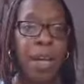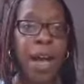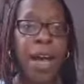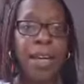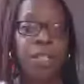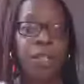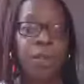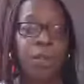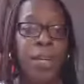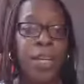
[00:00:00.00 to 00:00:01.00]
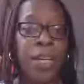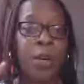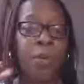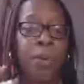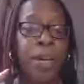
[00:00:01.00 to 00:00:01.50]
and
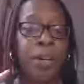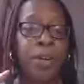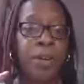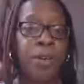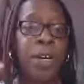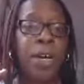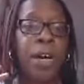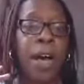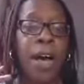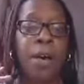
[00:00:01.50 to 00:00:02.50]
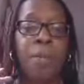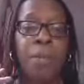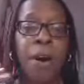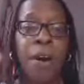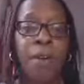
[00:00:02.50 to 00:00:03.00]
we will
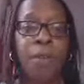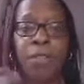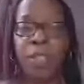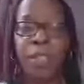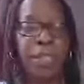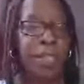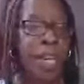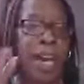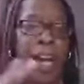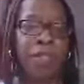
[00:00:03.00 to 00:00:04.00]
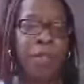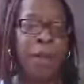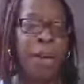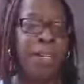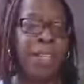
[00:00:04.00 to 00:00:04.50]
um, just sit and
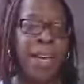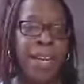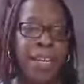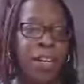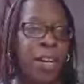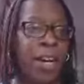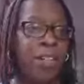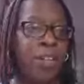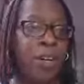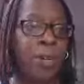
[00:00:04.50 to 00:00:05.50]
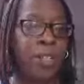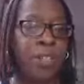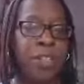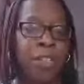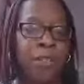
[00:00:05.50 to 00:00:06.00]
reply to any kind of H R
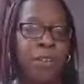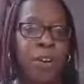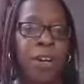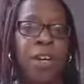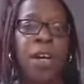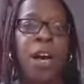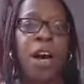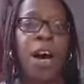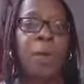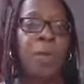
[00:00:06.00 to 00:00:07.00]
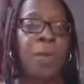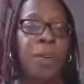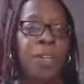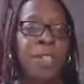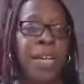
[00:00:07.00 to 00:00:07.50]
questions that you've got. I will
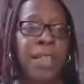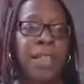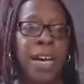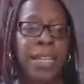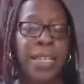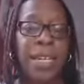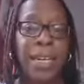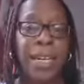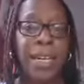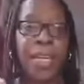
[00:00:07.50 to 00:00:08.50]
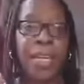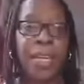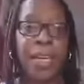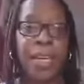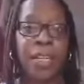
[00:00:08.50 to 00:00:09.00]
put that link
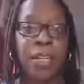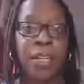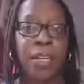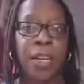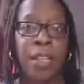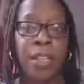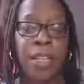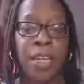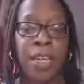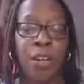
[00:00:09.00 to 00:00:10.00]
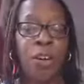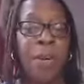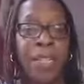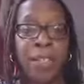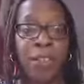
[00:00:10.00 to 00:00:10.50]
in the
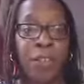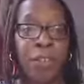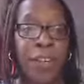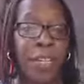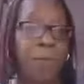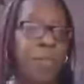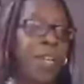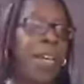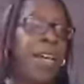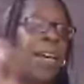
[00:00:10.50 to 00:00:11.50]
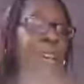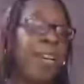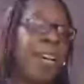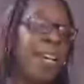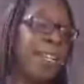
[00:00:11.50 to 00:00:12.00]
comments on the Facebook, and
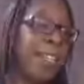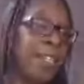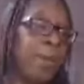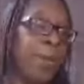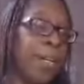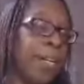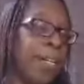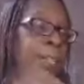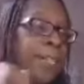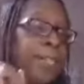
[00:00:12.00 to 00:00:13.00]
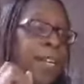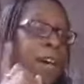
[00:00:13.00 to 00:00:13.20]
again, it's in the quick links